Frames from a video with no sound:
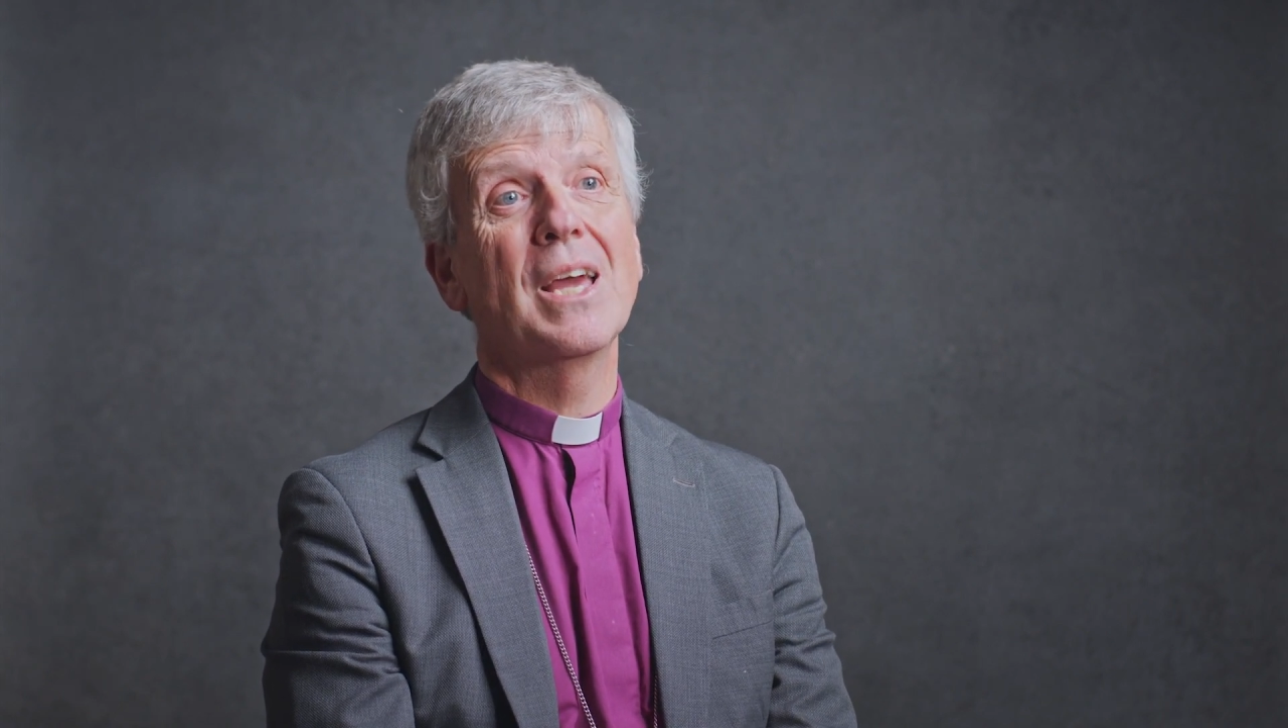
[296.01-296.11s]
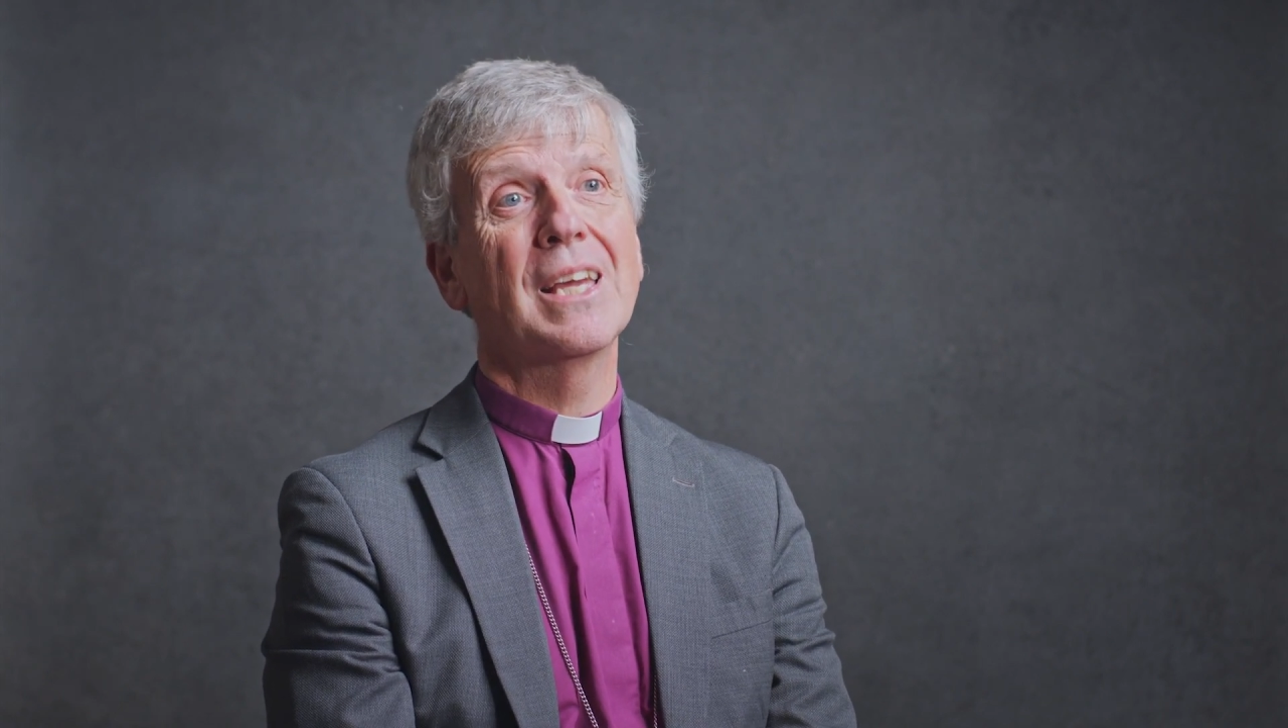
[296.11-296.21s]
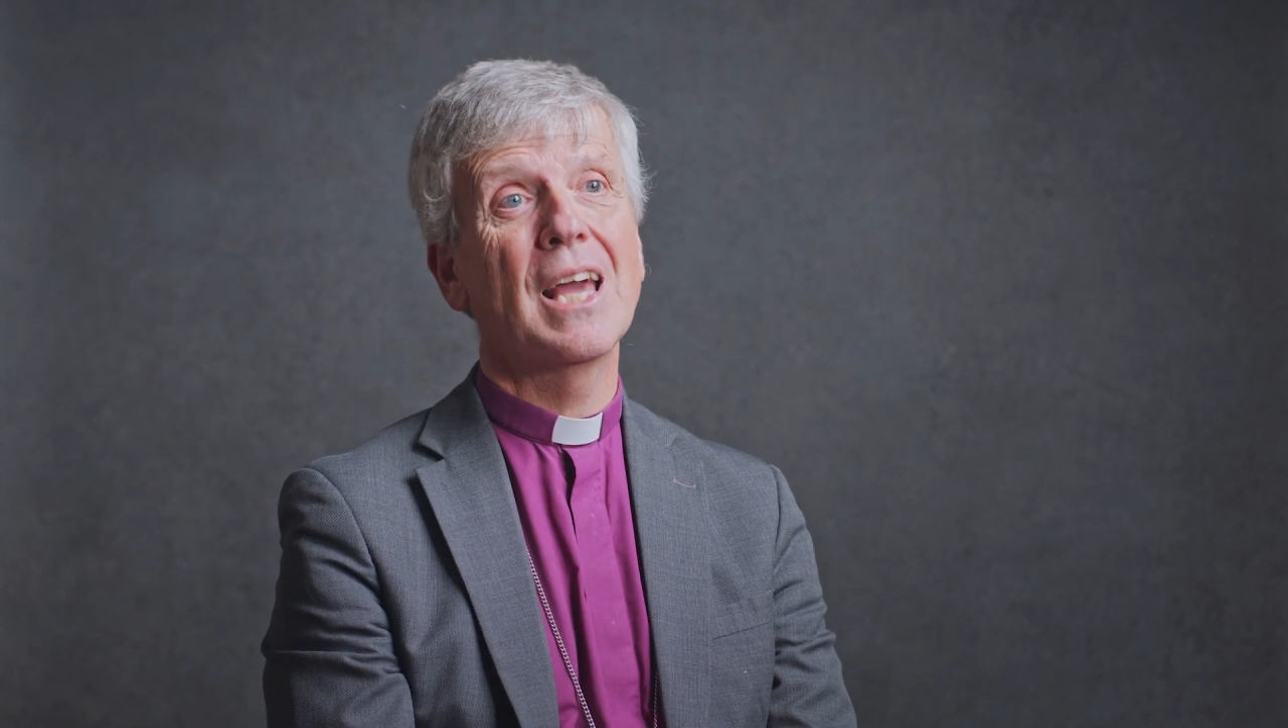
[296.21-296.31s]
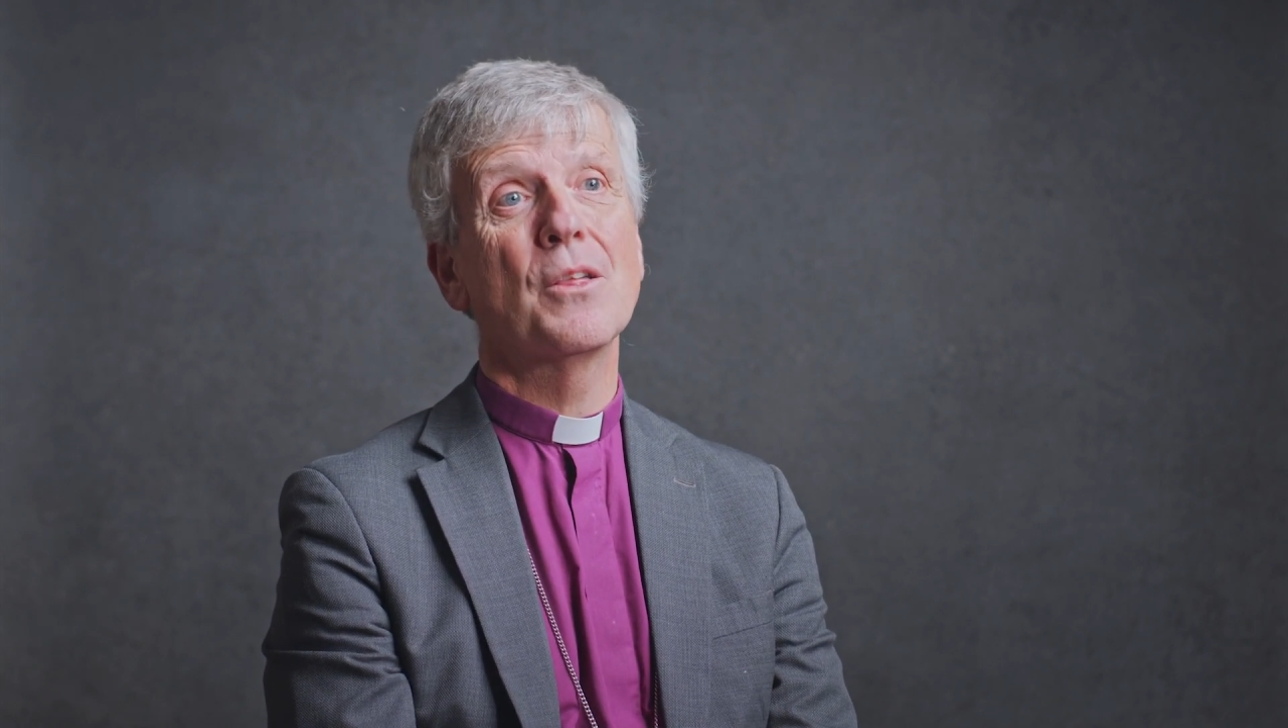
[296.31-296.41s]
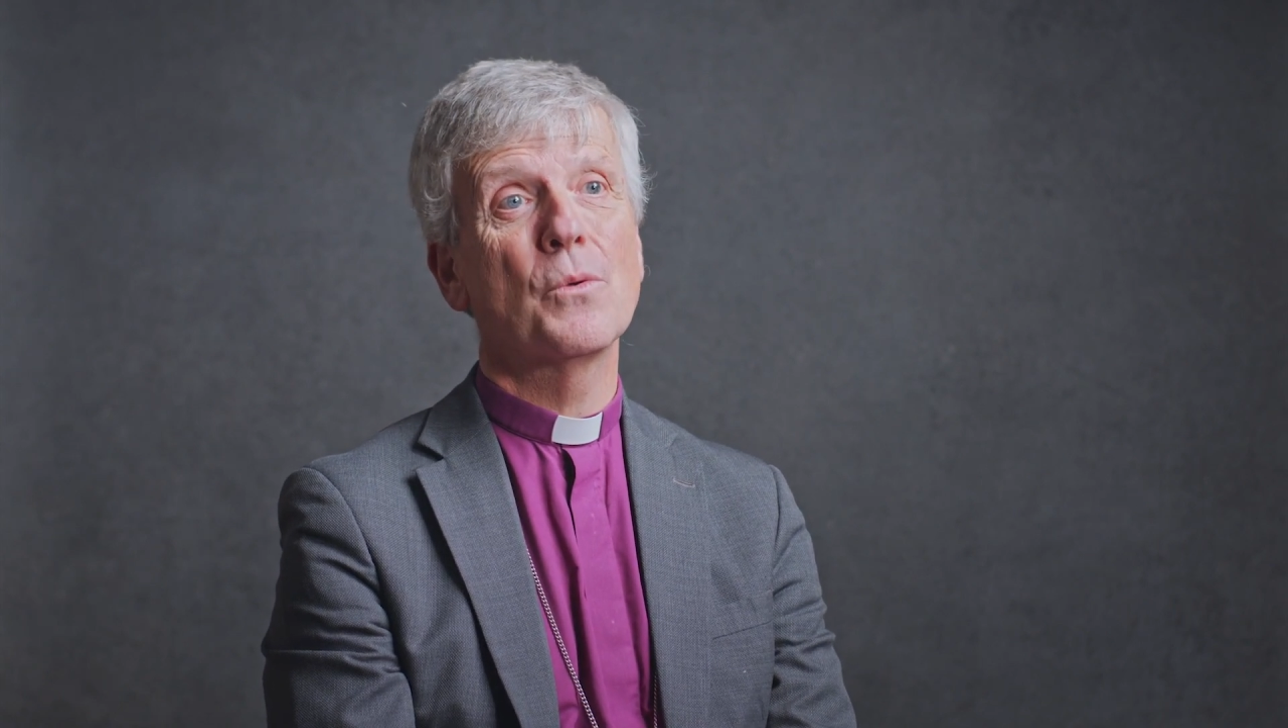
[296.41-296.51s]

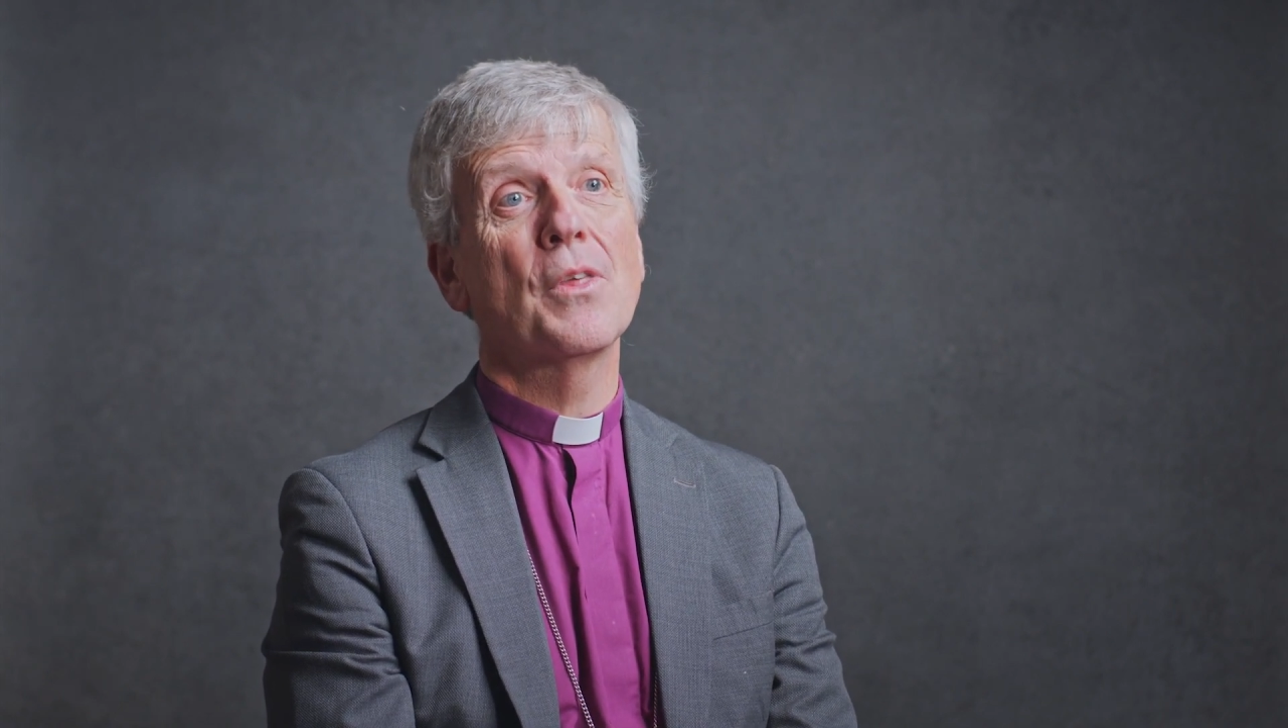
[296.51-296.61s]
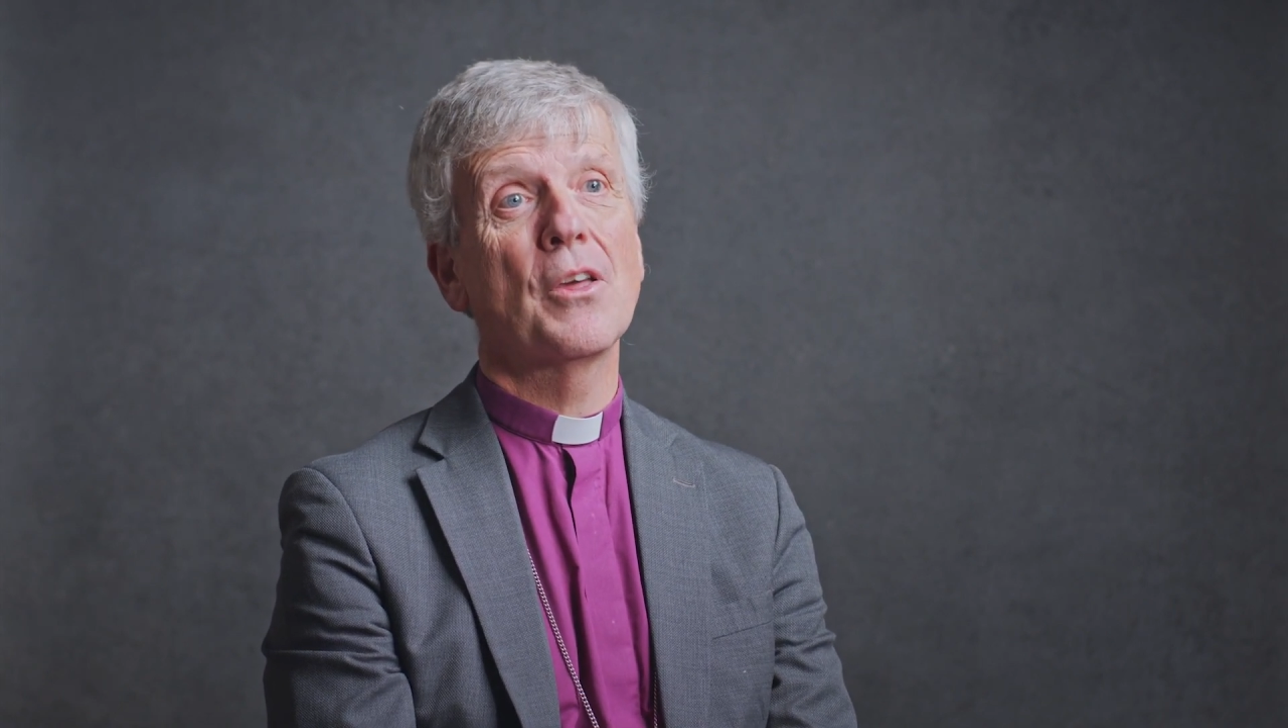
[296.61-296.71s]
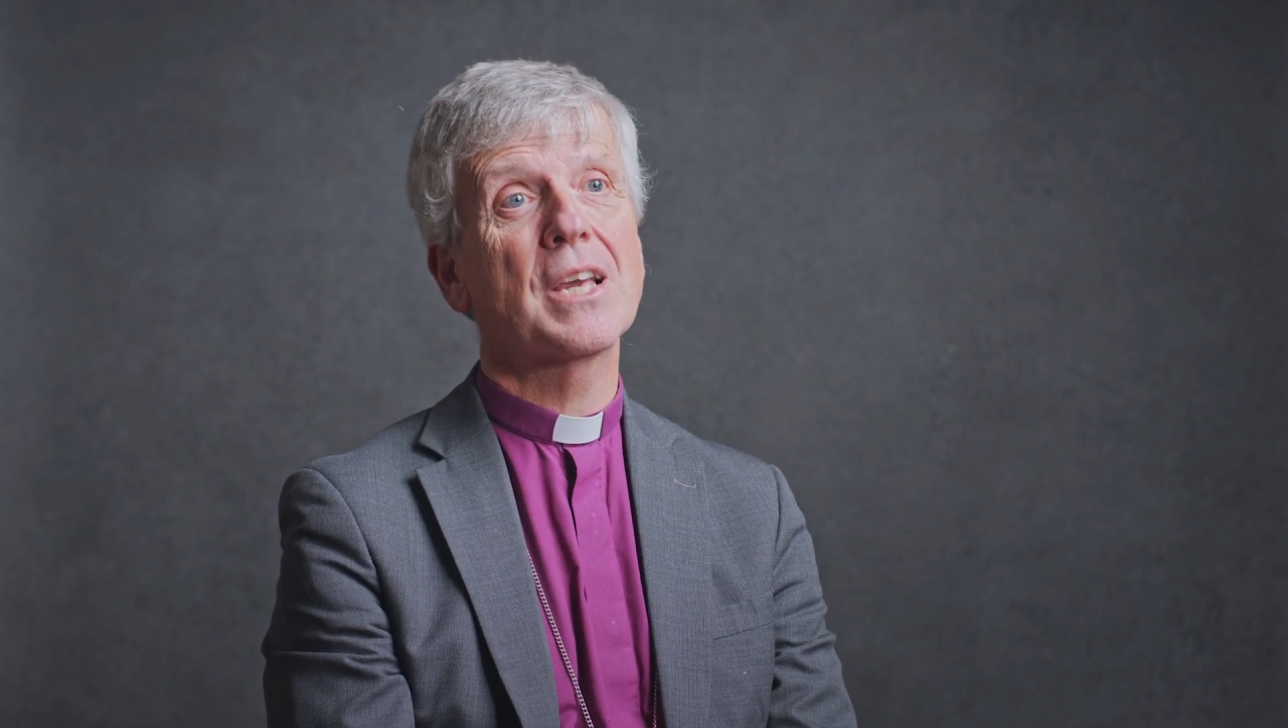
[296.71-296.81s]
engage with those